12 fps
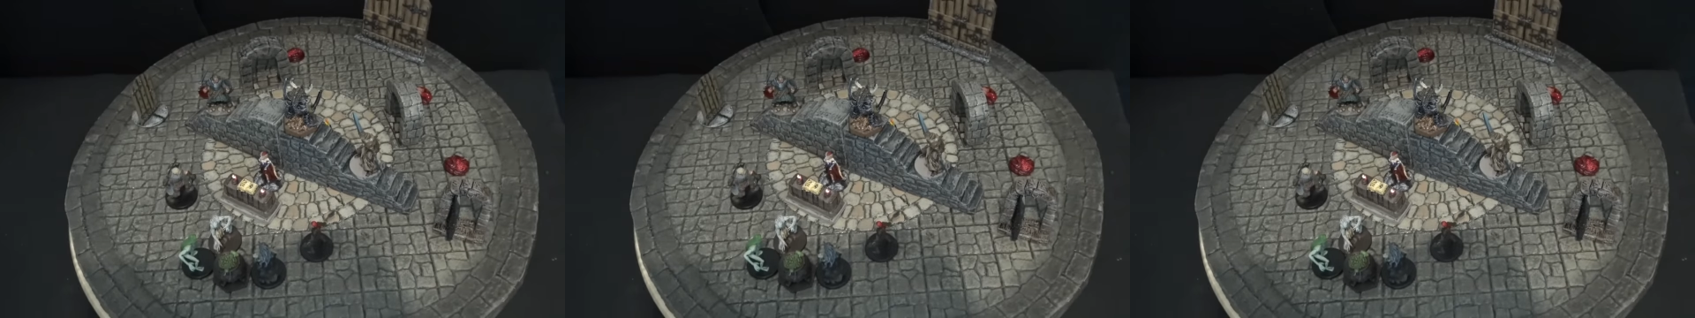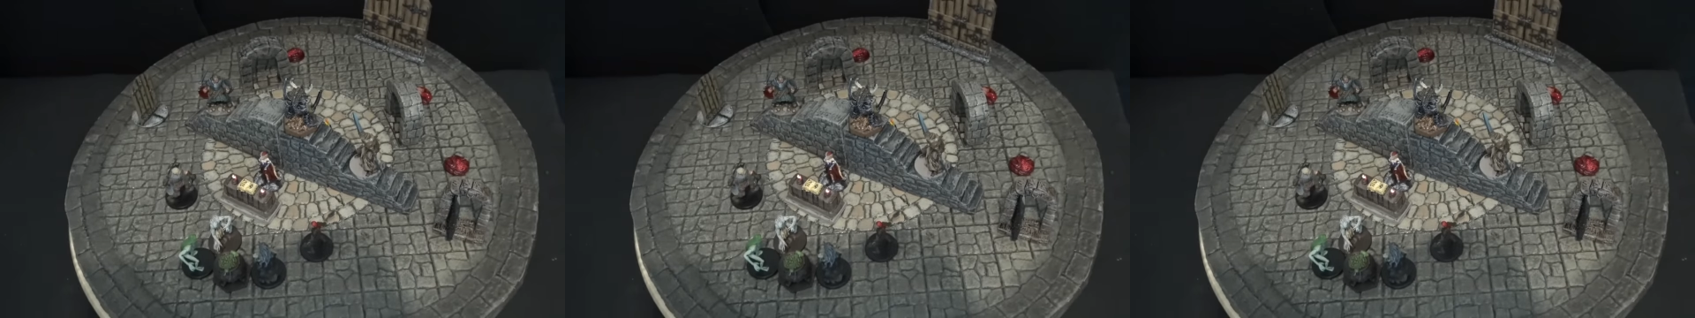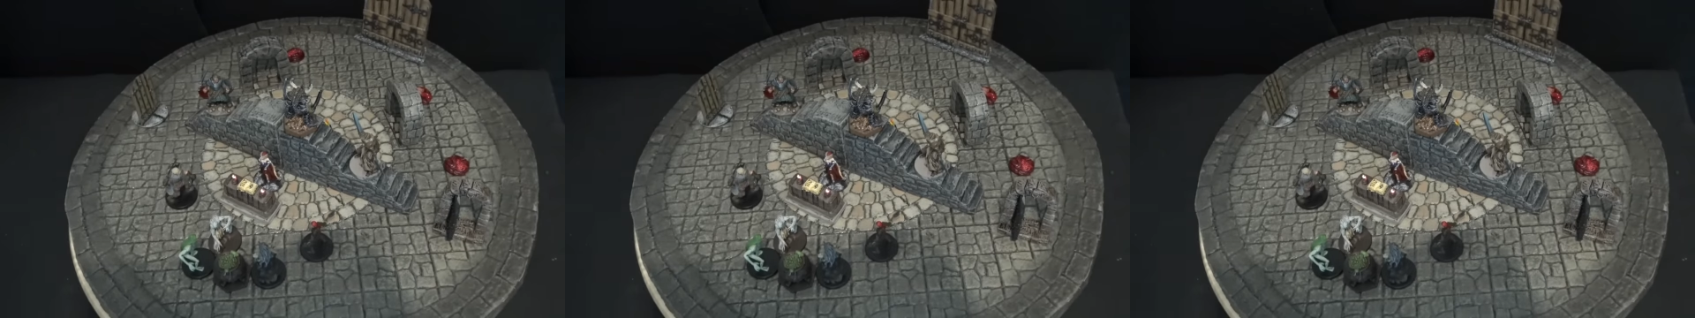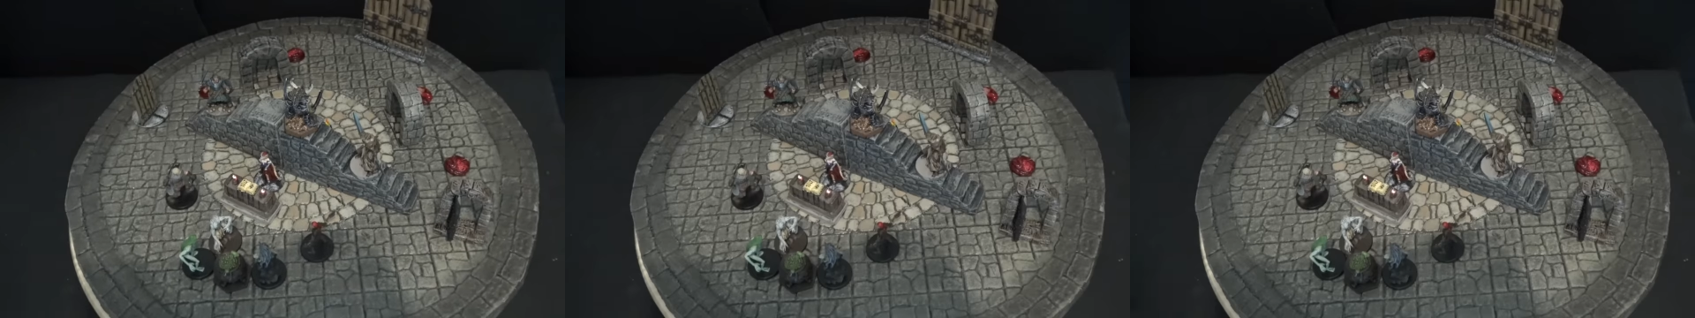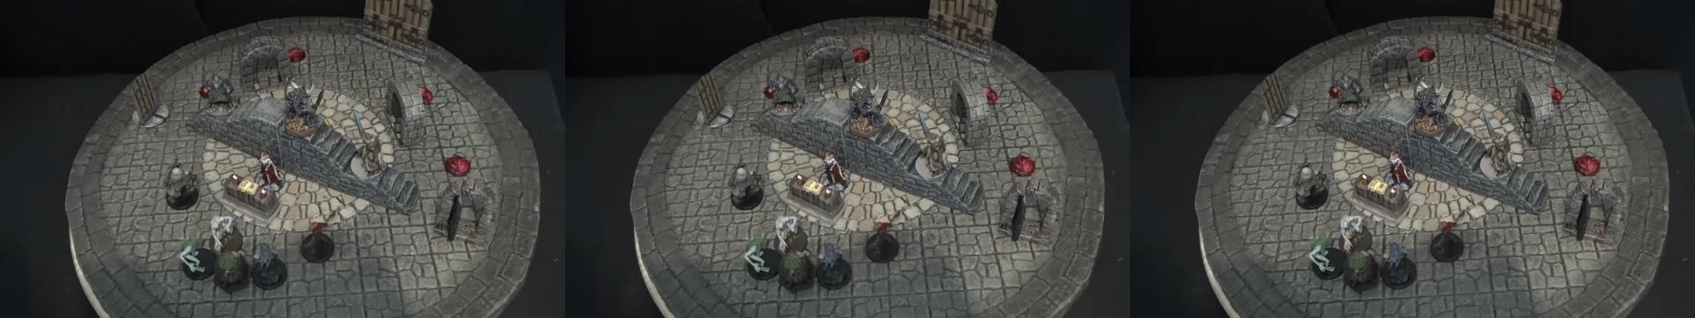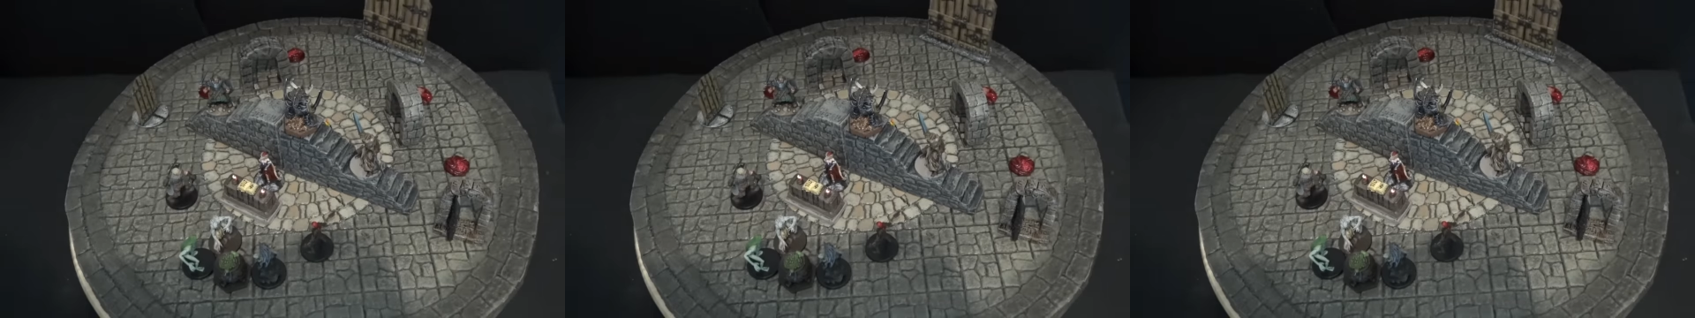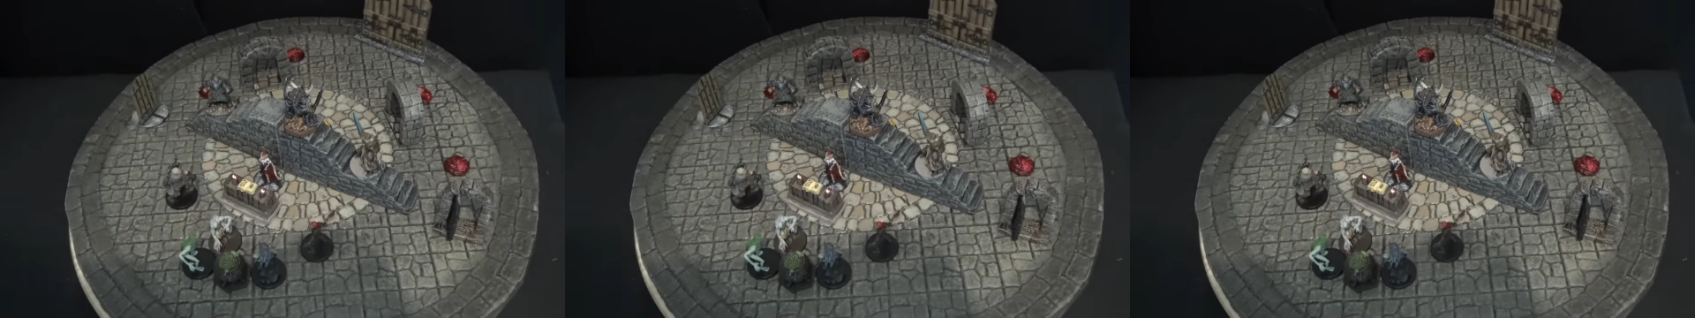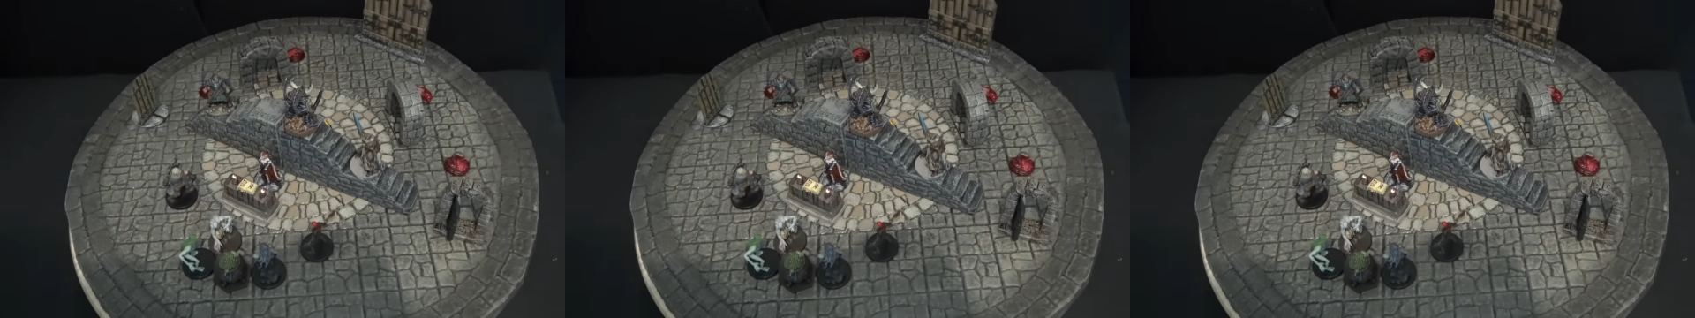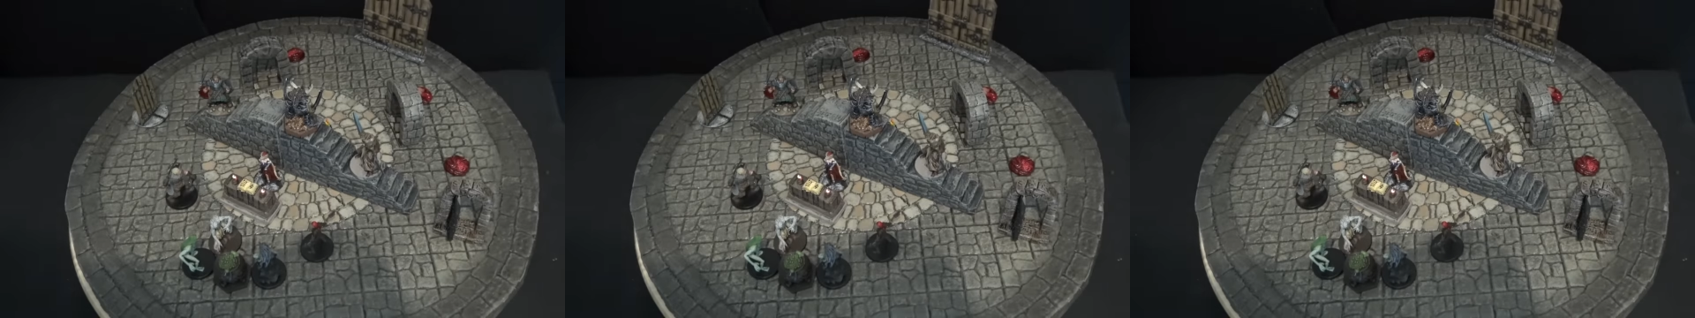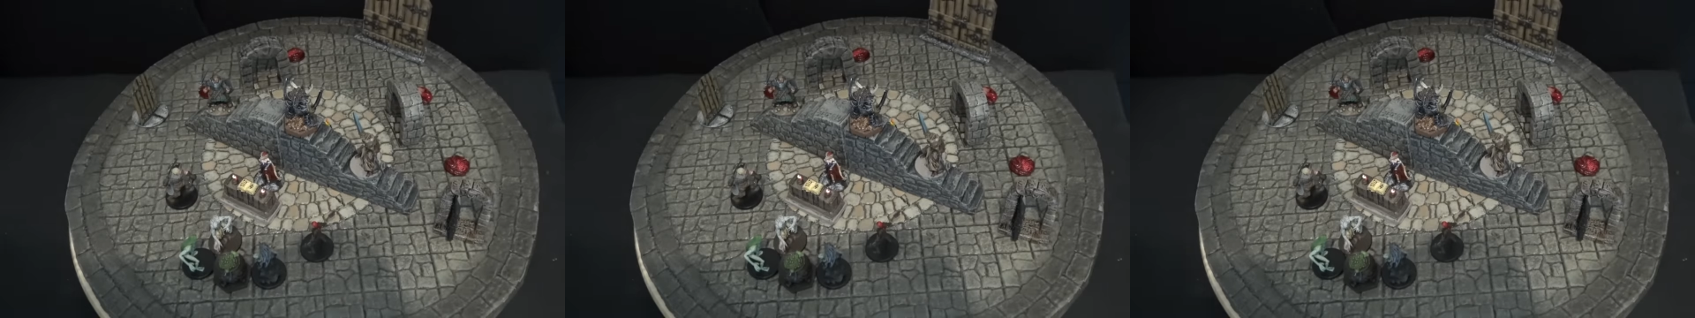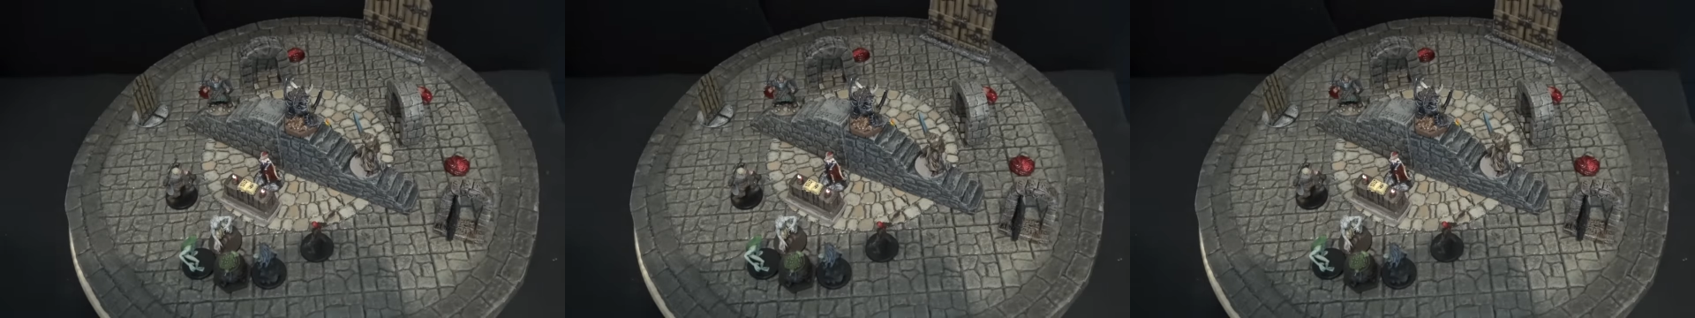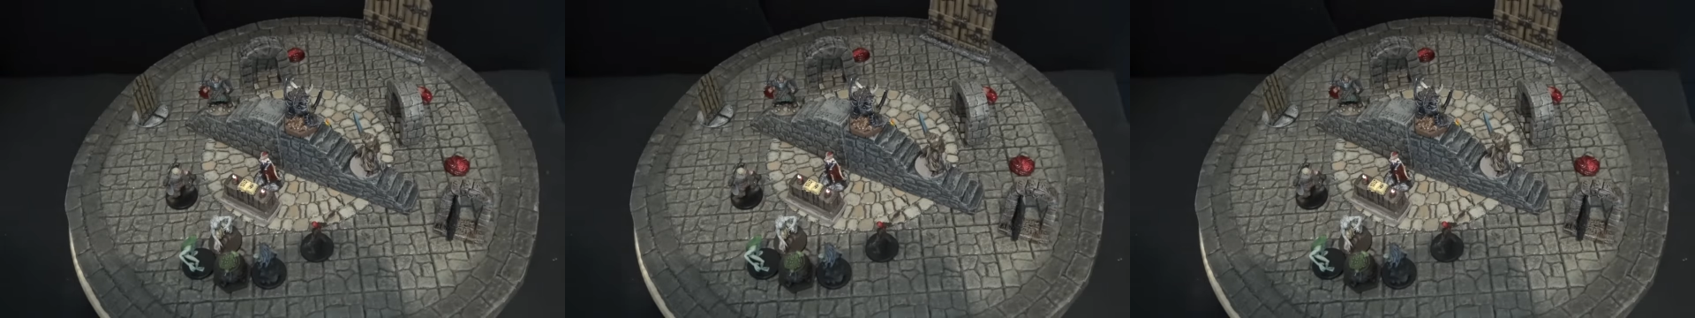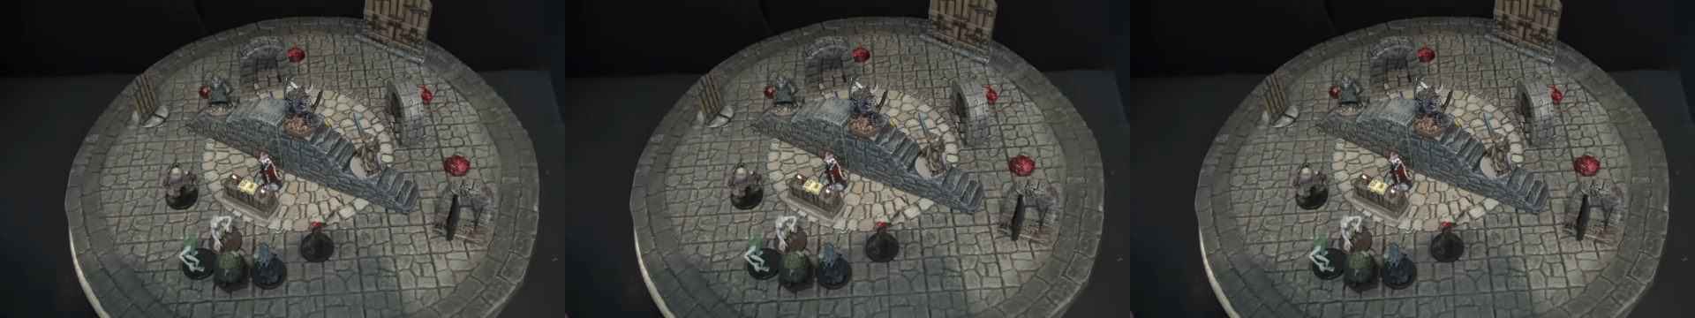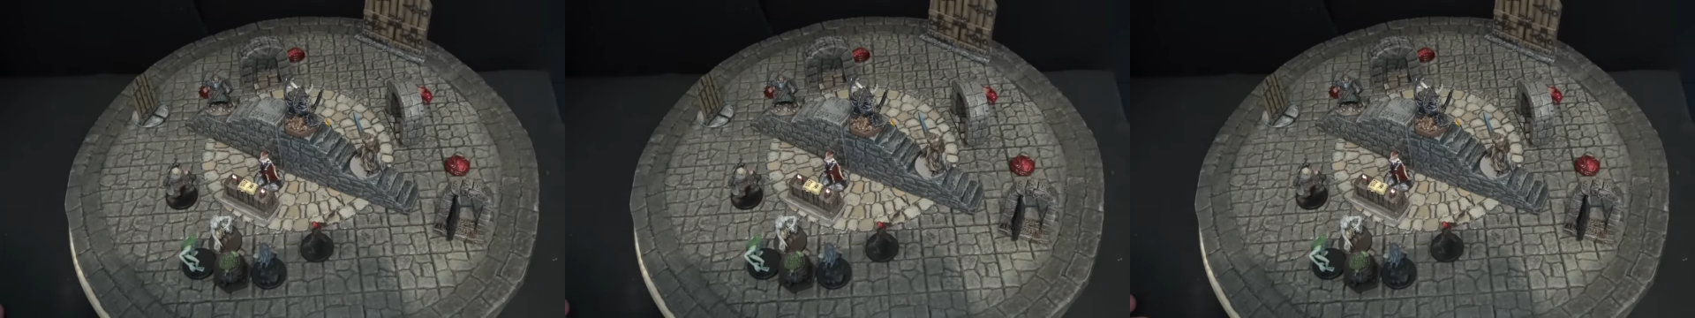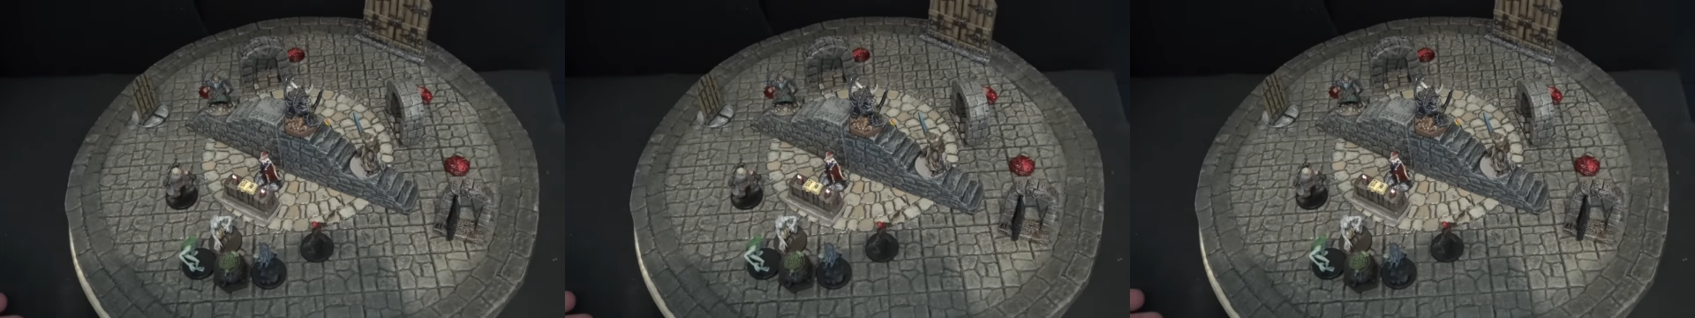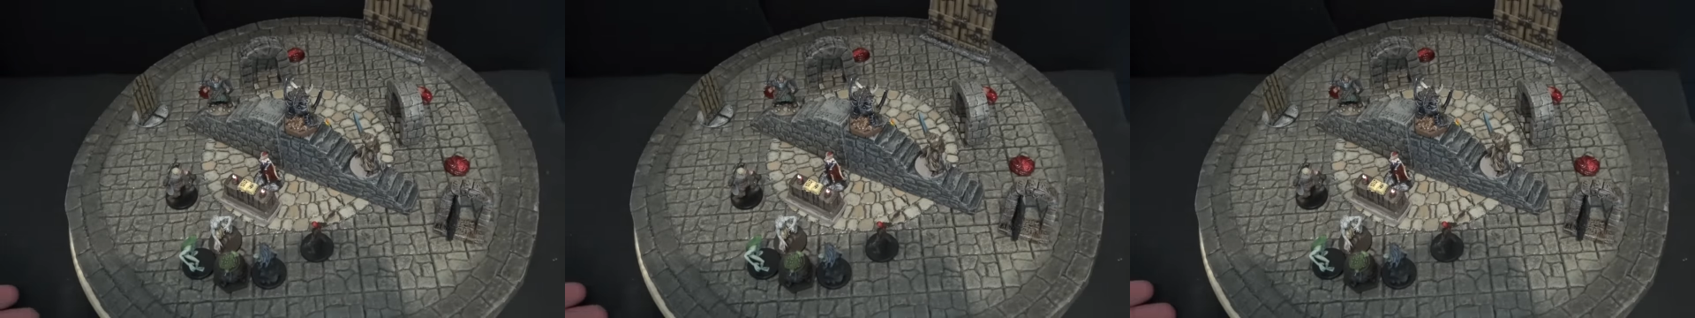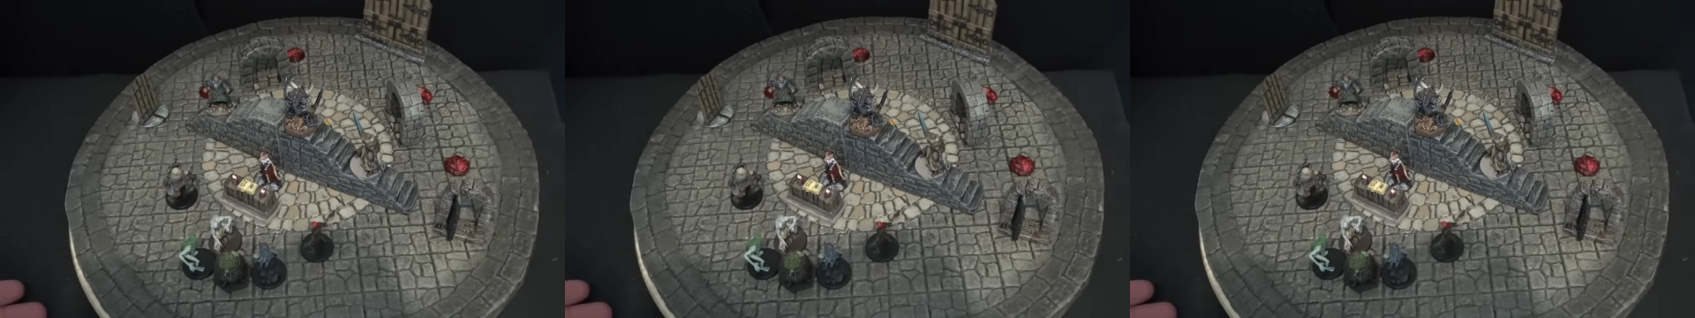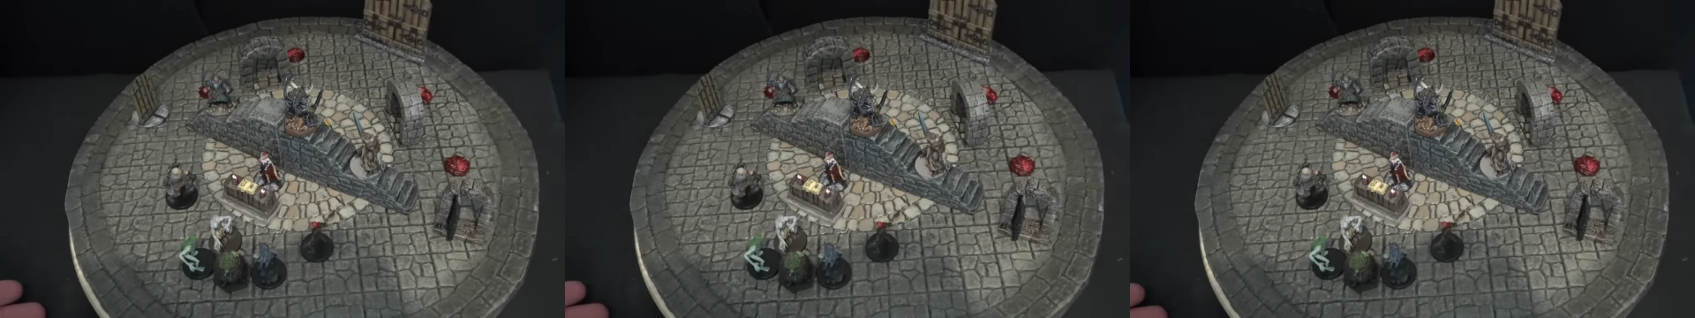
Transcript: No face is visible, so there are no lips to read.